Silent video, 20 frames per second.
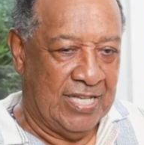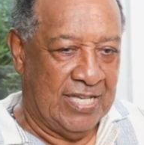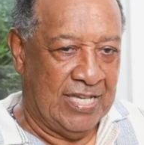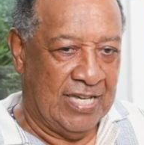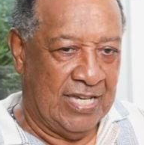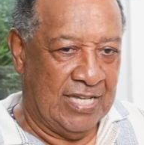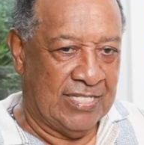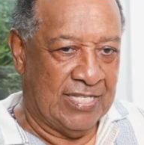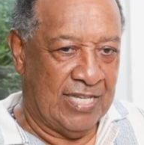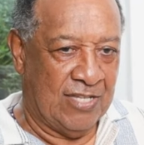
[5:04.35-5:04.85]

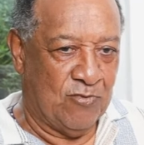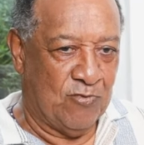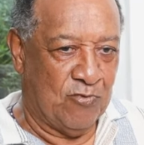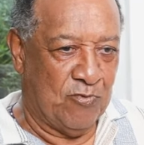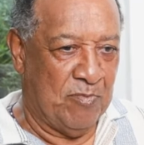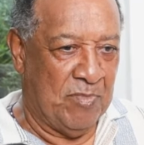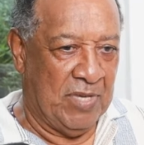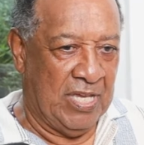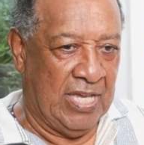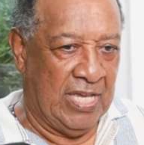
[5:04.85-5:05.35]
And he said to
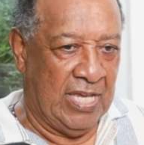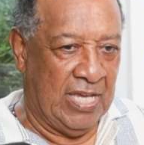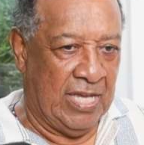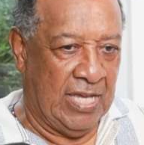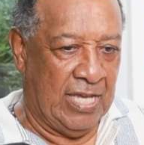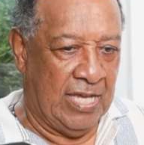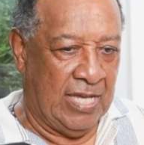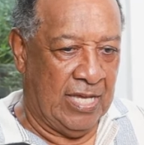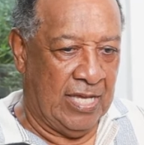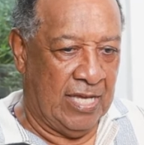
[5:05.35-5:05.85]

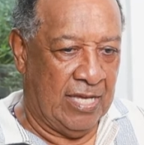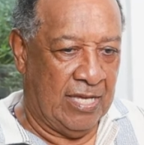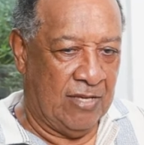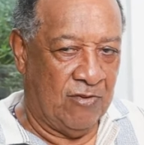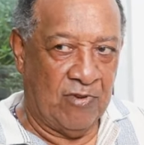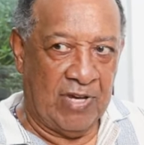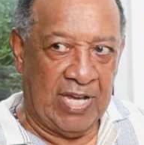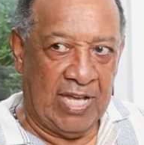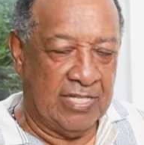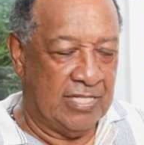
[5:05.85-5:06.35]
me, uh,
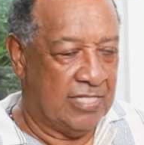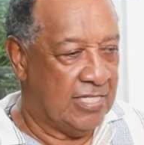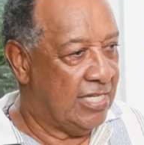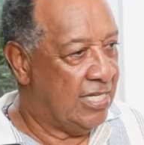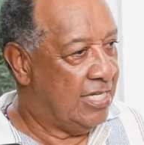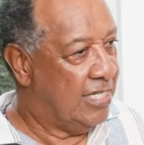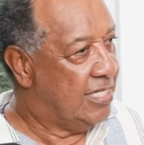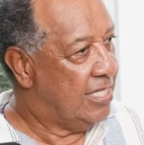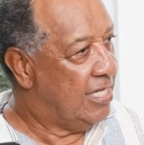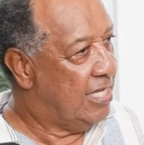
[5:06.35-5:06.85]
you can not
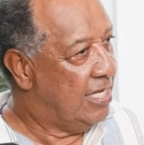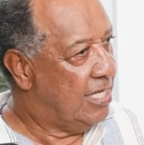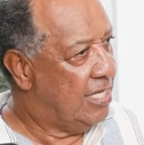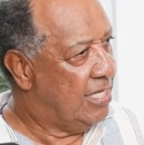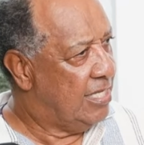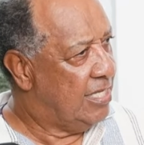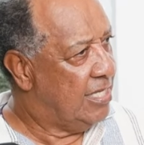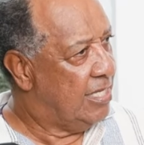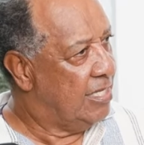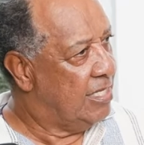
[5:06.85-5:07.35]
see. I said,
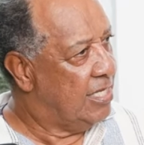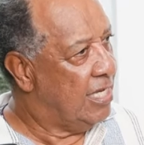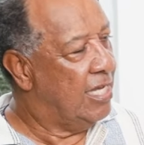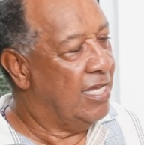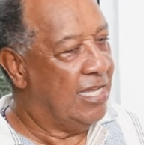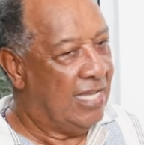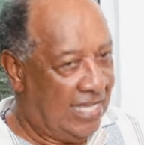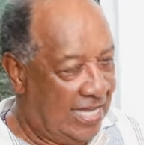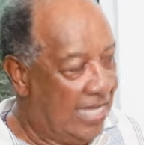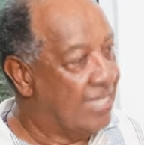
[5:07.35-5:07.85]
why?
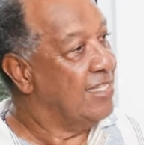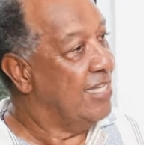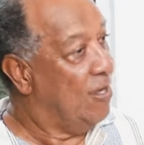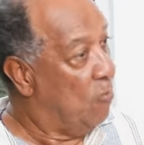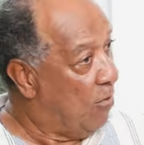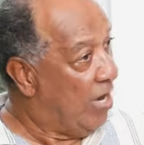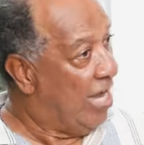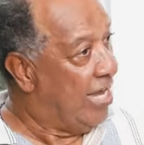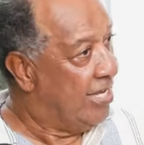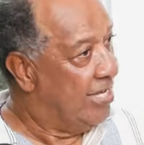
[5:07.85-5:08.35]
And I said,
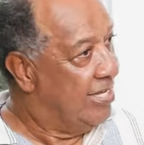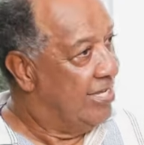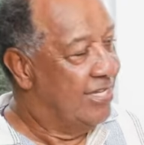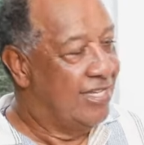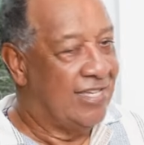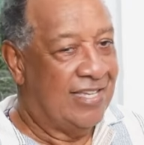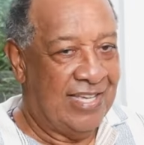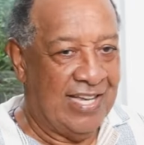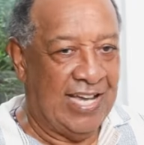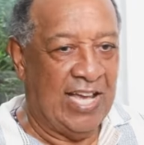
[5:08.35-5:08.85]
why?
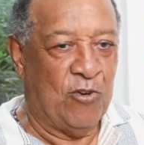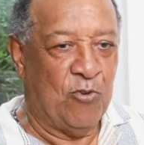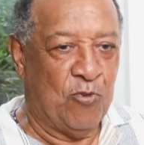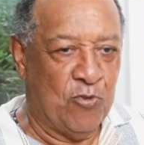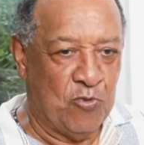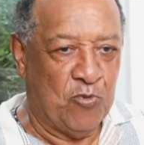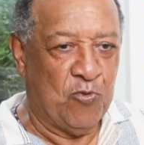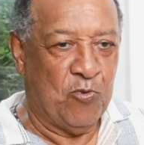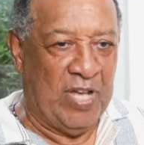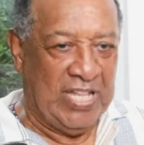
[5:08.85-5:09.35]
Yeah. And I
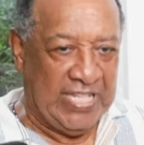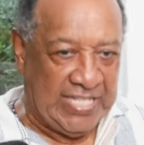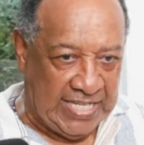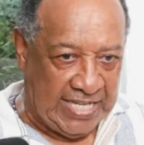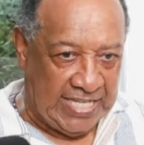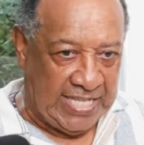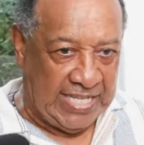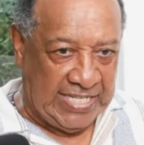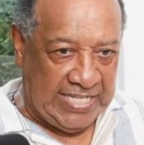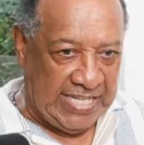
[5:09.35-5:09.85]
want to
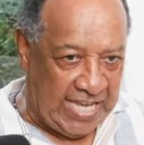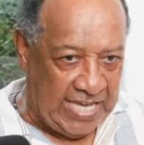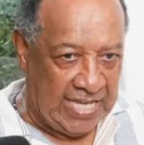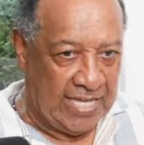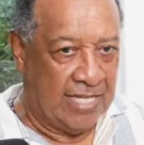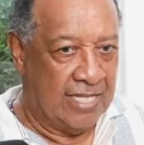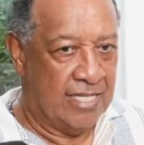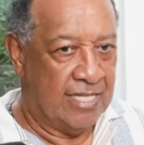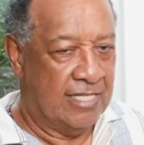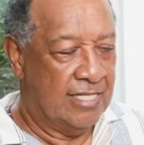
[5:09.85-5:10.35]
answer the
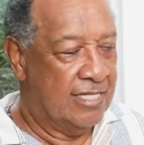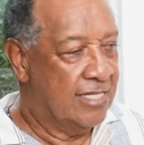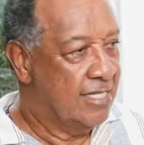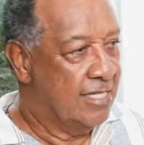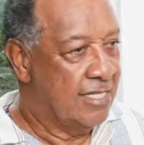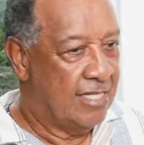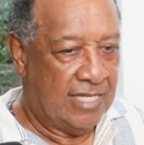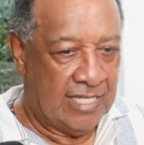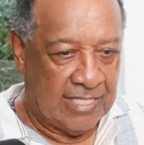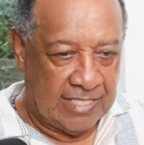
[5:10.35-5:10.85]
same.
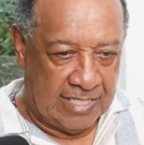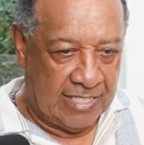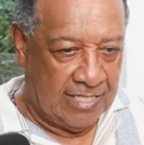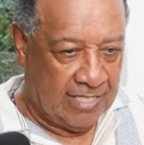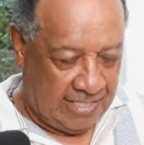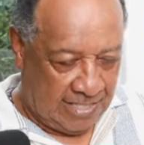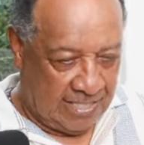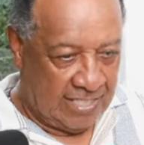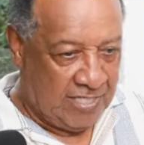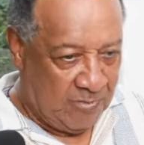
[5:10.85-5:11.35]
It's,
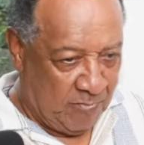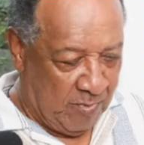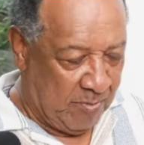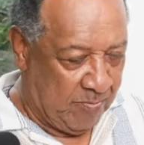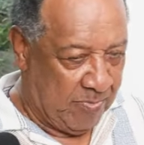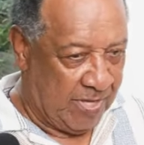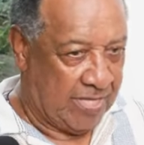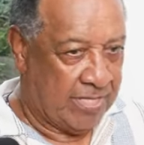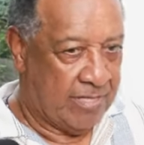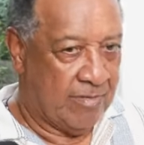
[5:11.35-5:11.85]
it's my
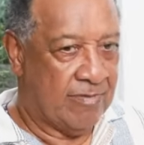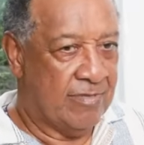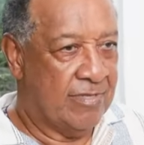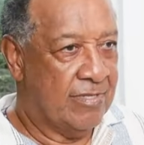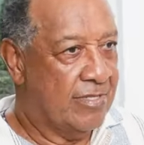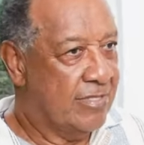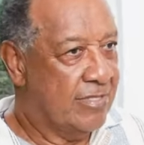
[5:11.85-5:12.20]
puzzle.